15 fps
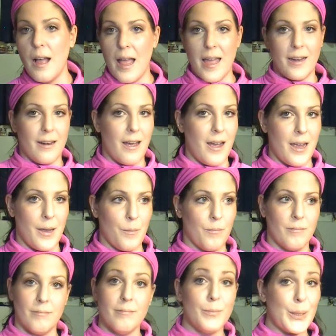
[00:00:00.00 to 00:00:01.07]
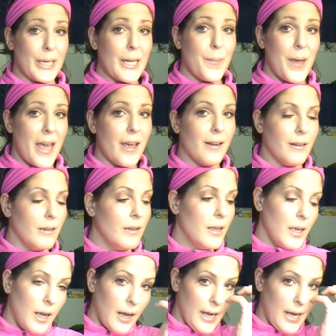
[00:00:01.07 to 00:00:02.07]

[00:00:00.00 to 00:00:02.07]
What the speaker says: and I'm pretty pale.